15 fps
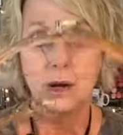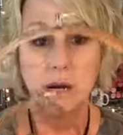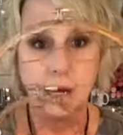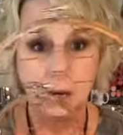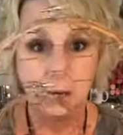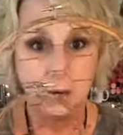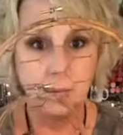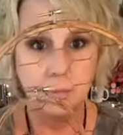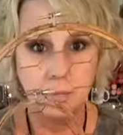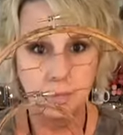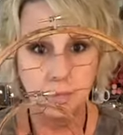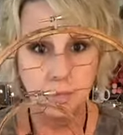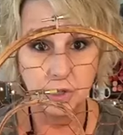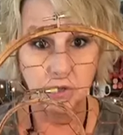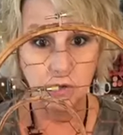um,
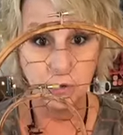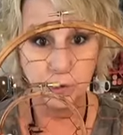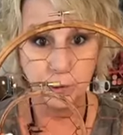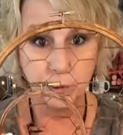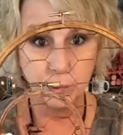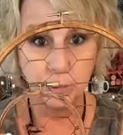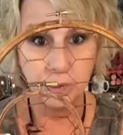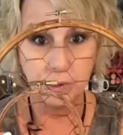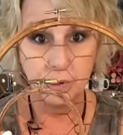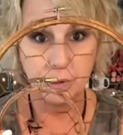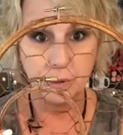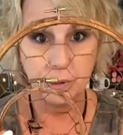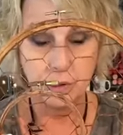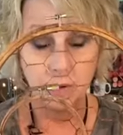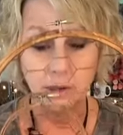little hoop
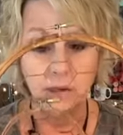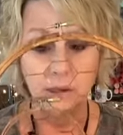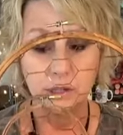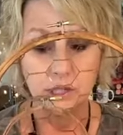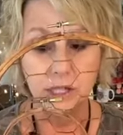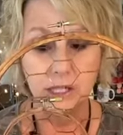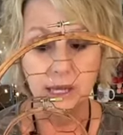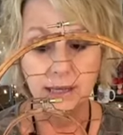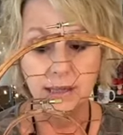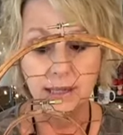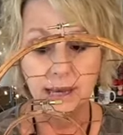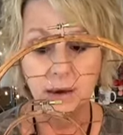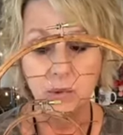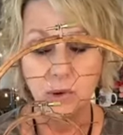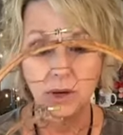just like
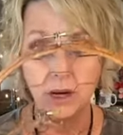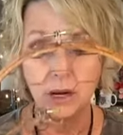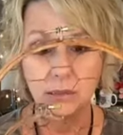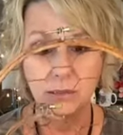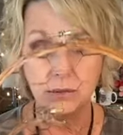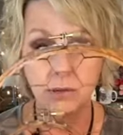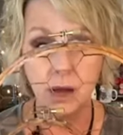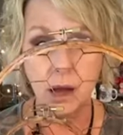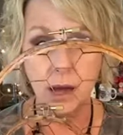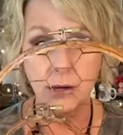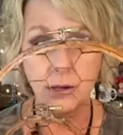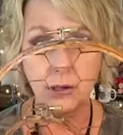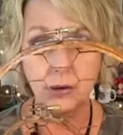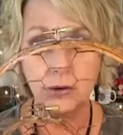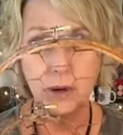that. We're gonna
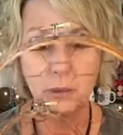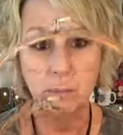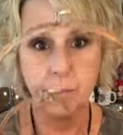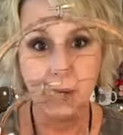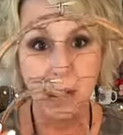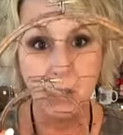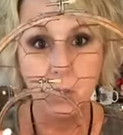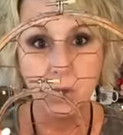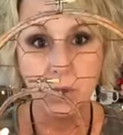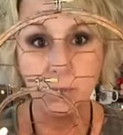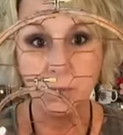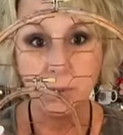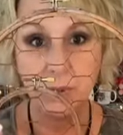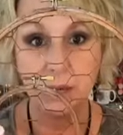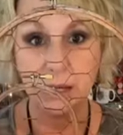hot glue it, but I wanna
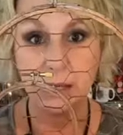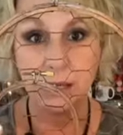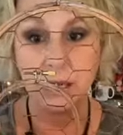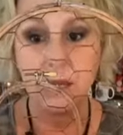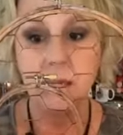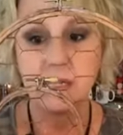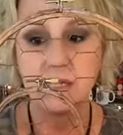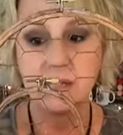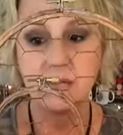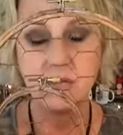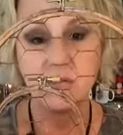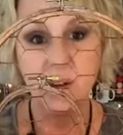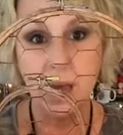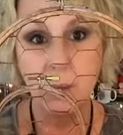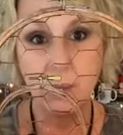put some
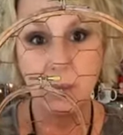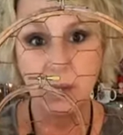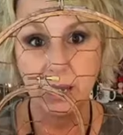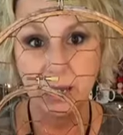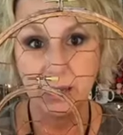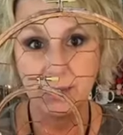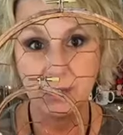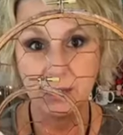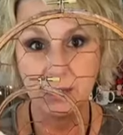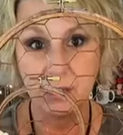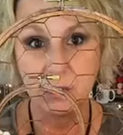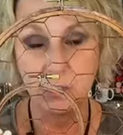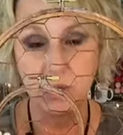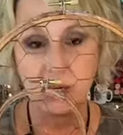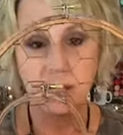fabric in
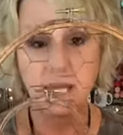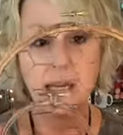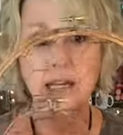this one.